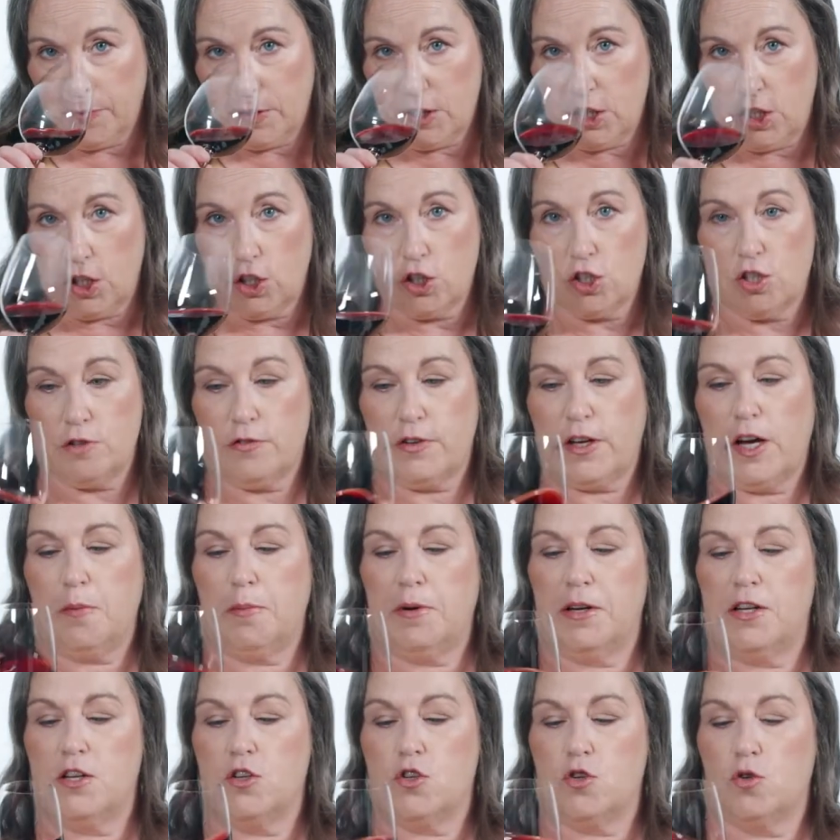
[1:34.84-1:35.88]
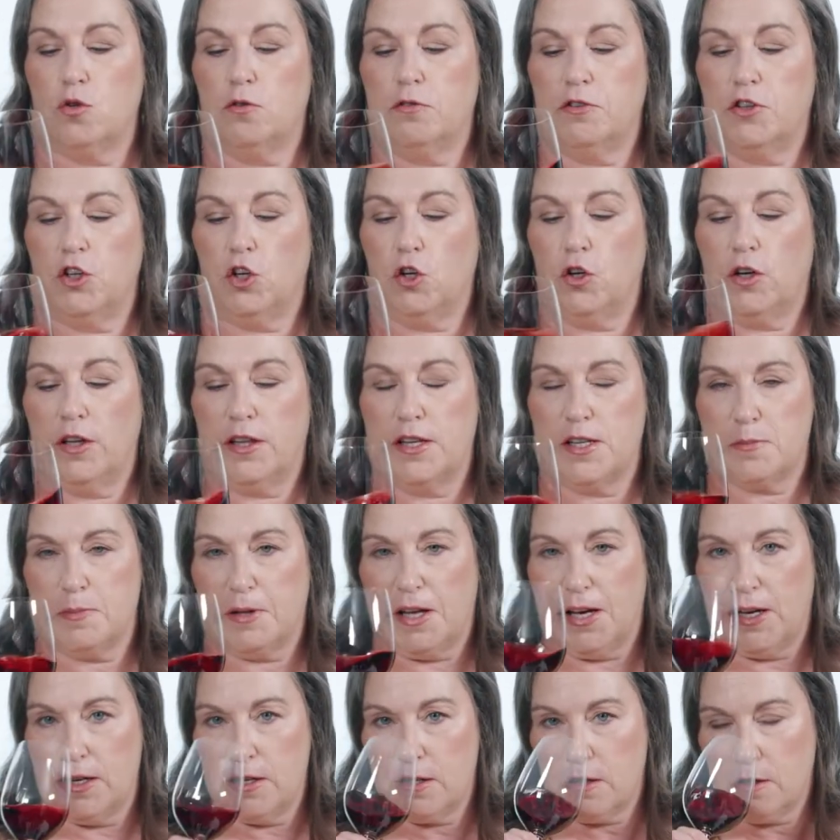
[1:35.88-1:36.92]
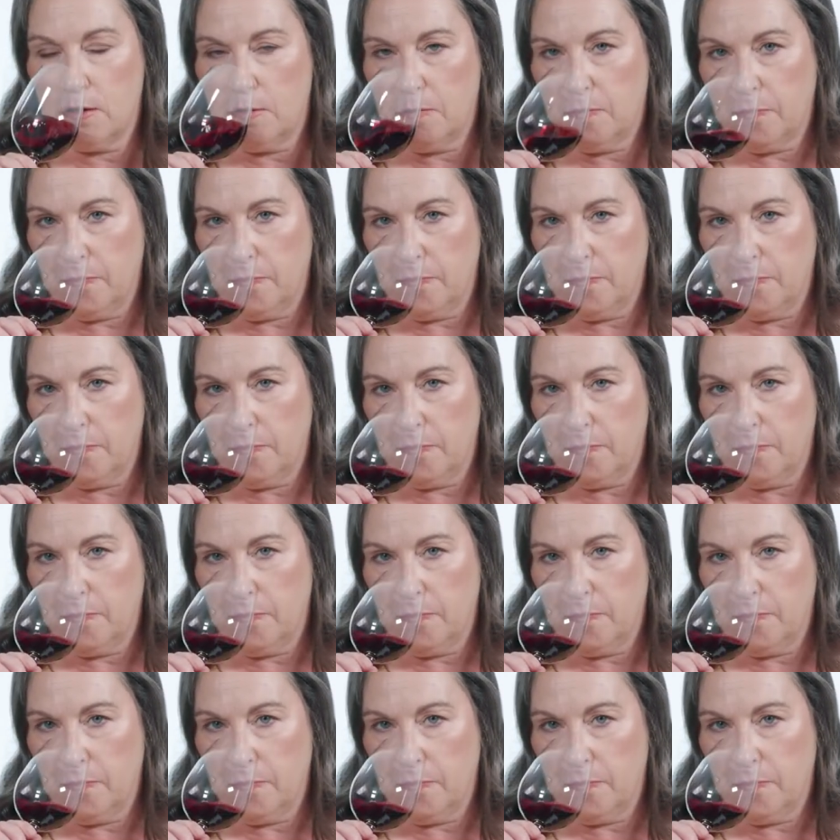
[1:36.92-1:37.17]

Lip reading: touch of Cabernet Sauvignon in this blend.